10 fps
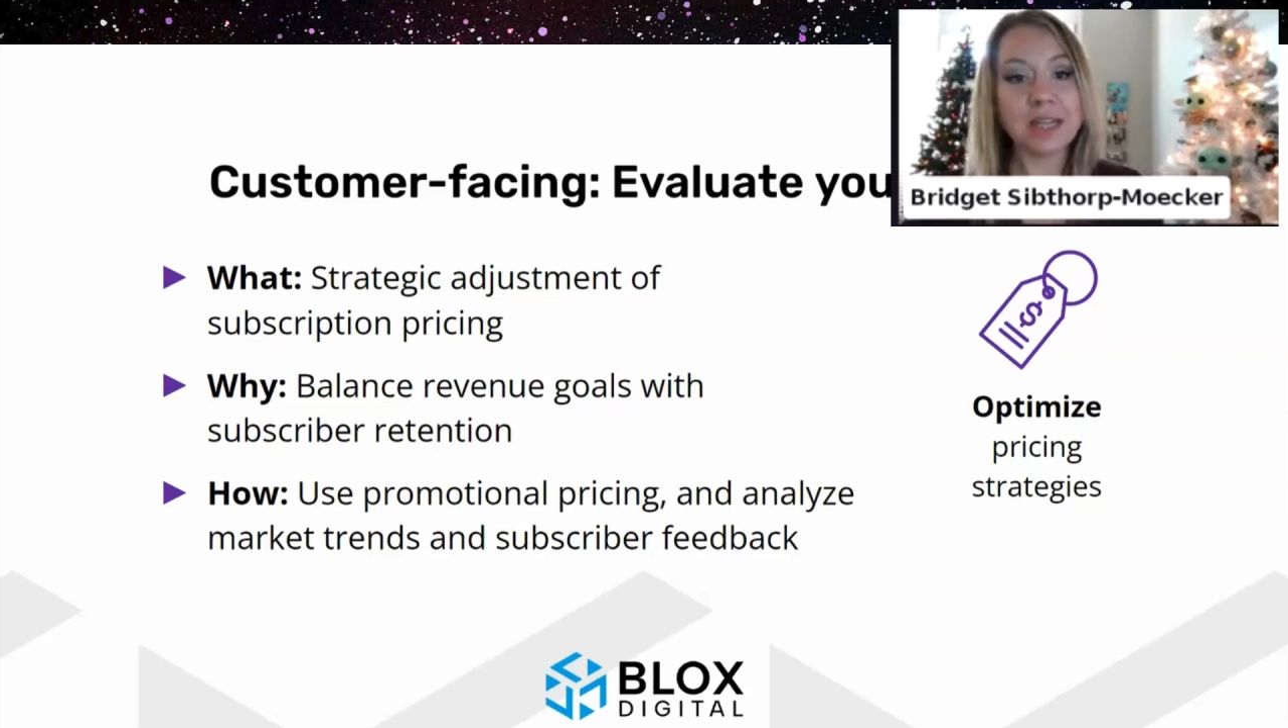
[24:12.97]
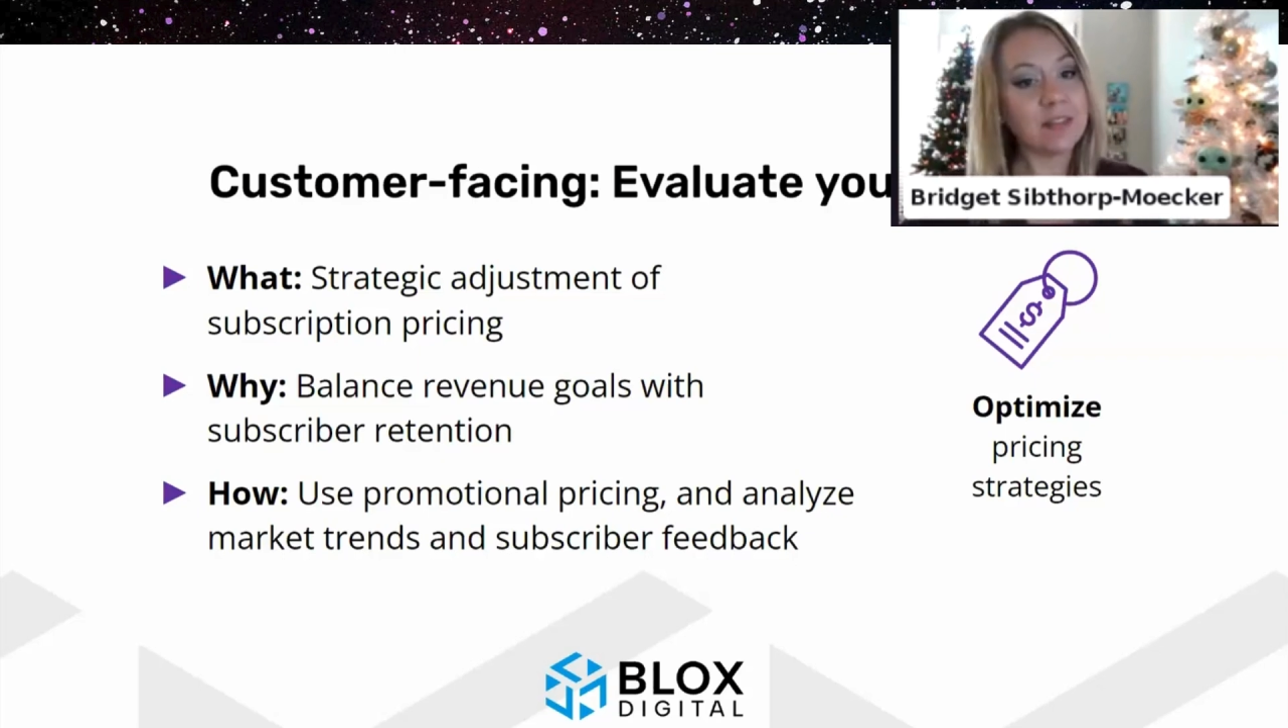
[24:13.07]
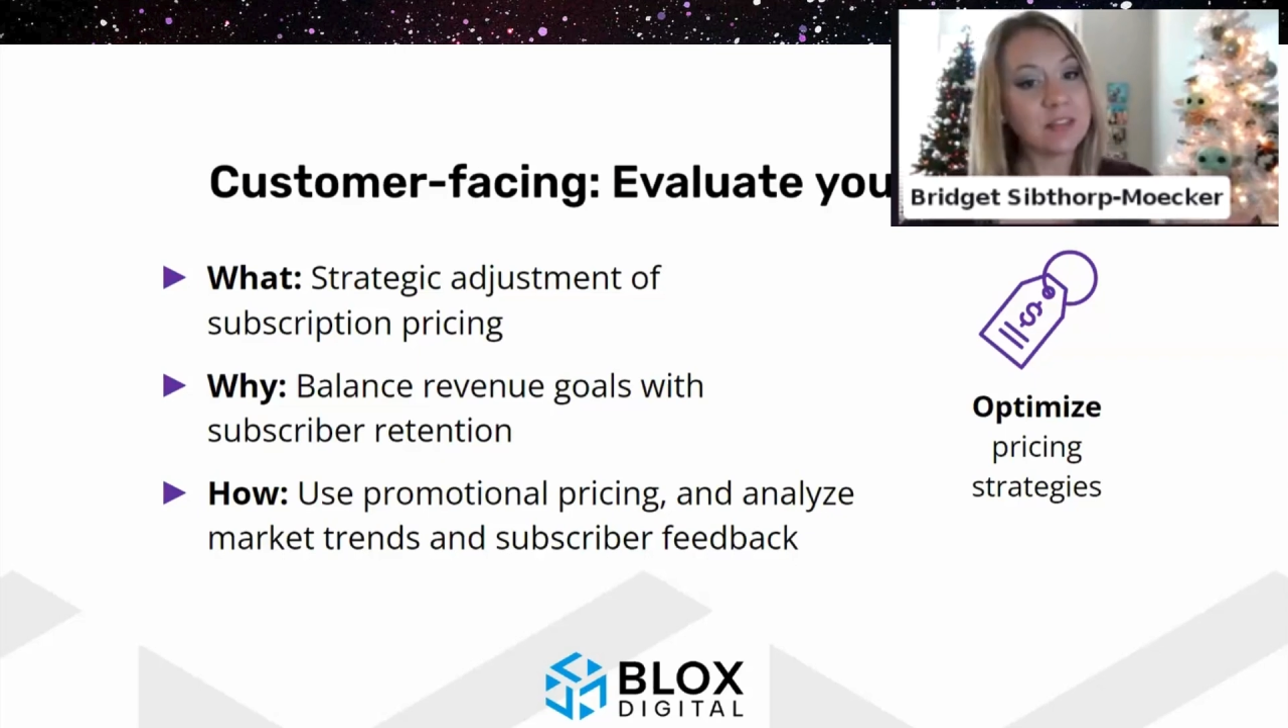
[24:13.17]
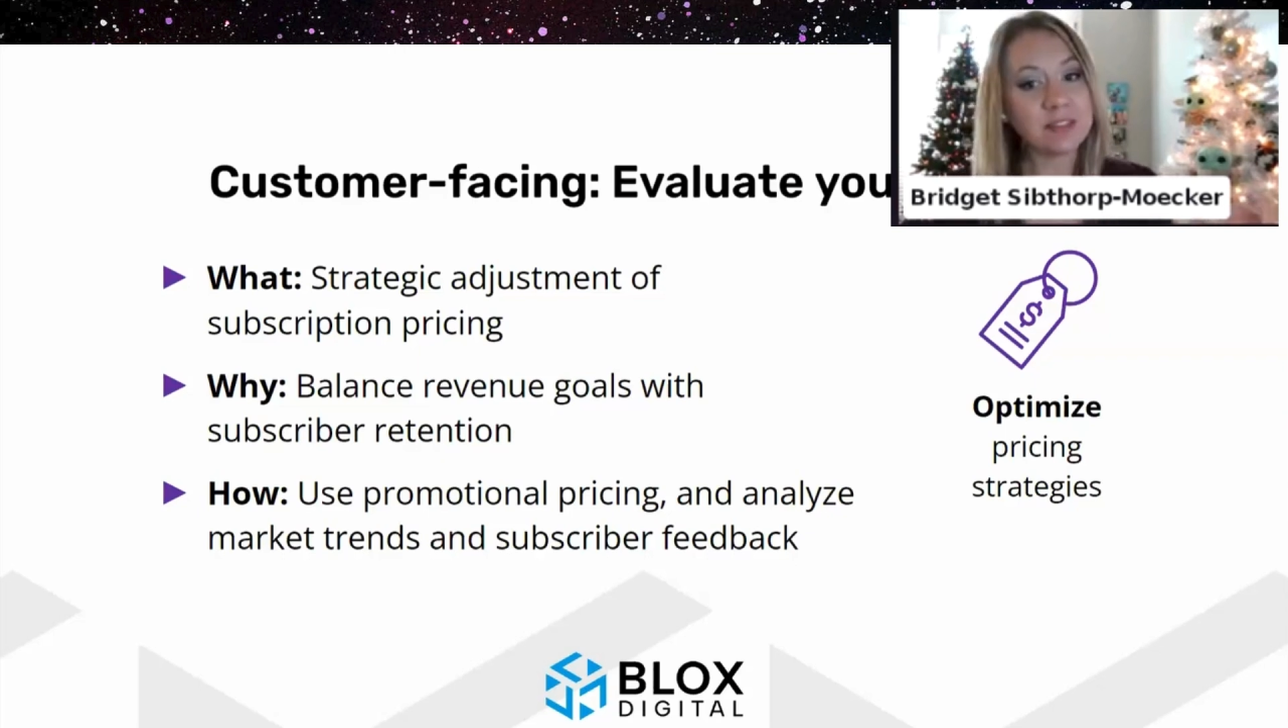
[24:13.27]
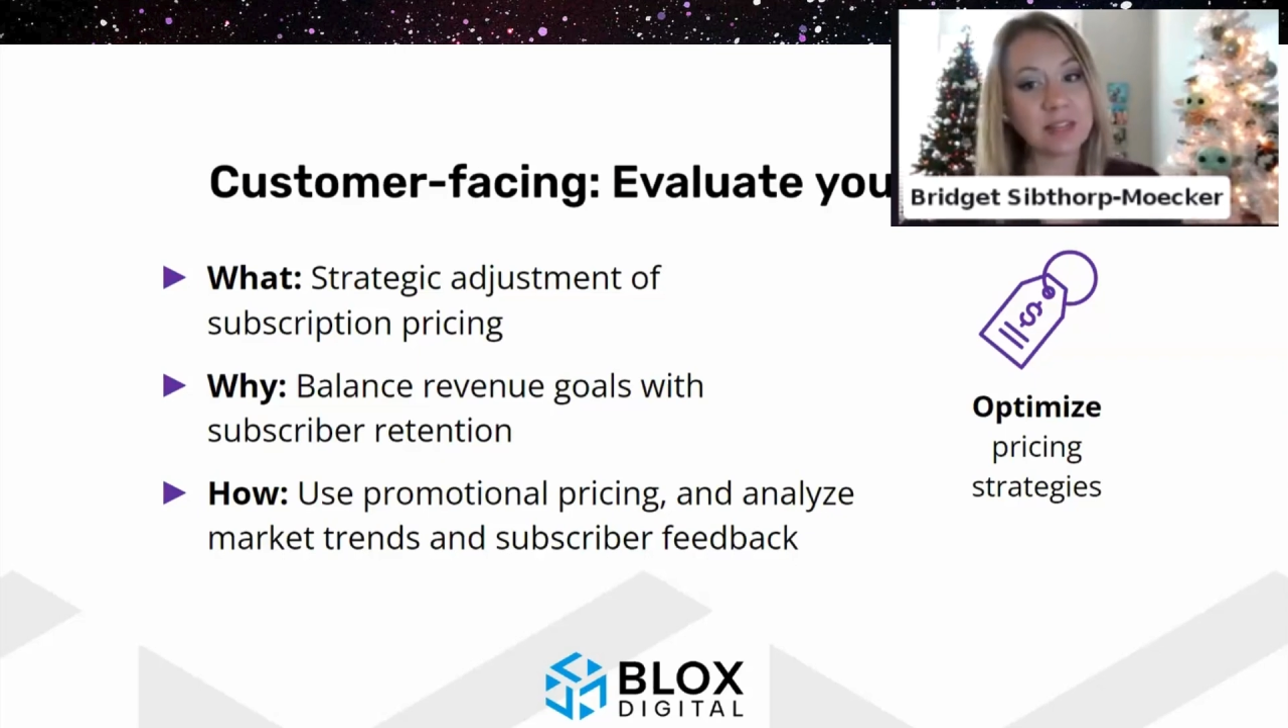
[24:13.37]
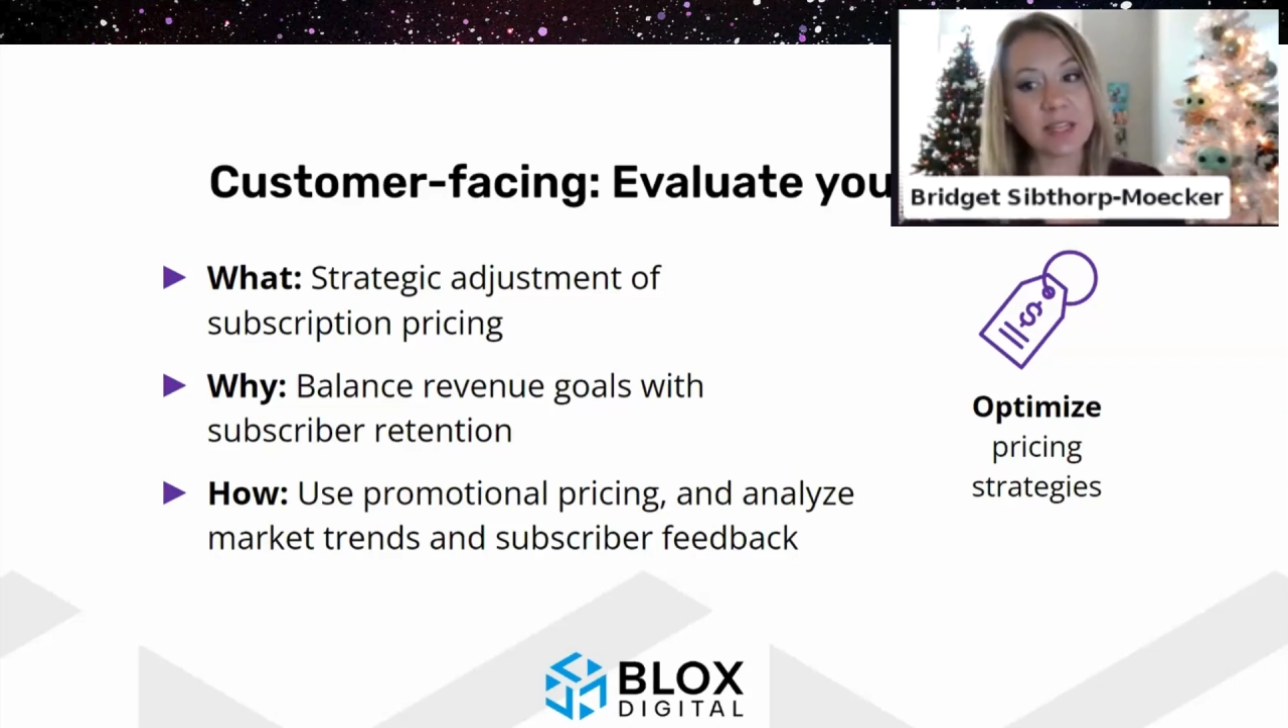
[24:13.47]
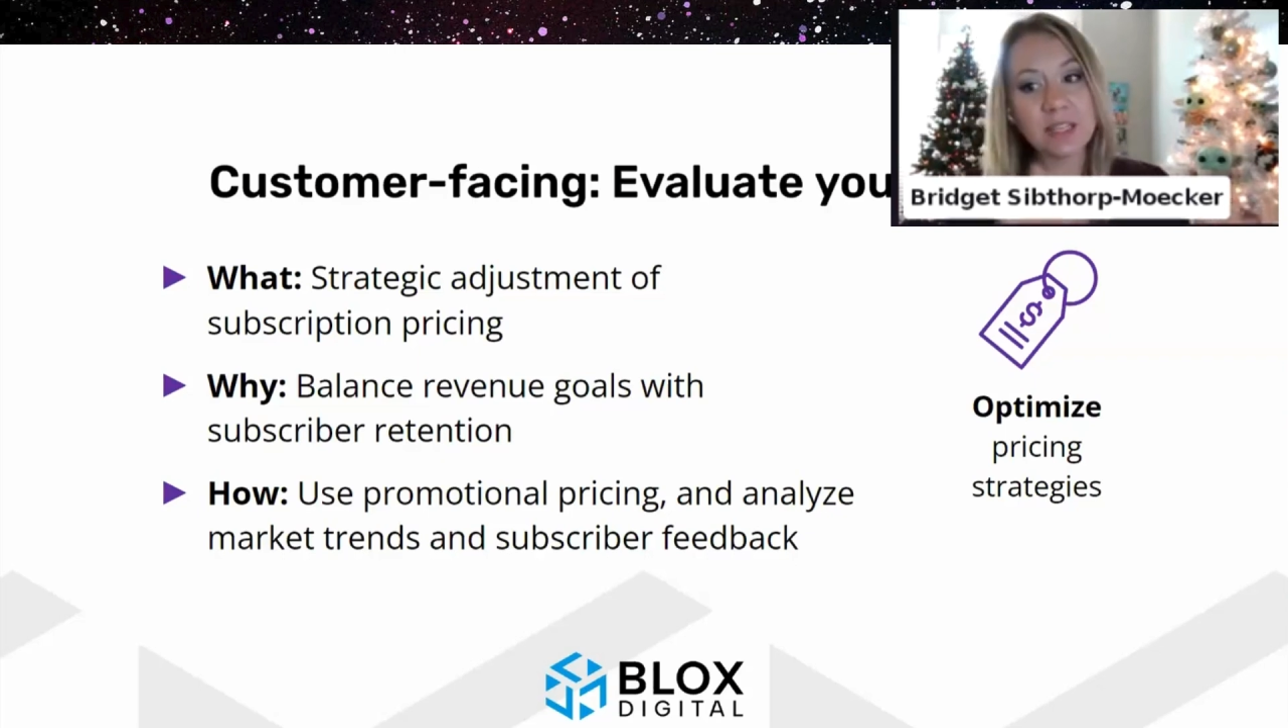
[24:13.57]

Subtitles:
the second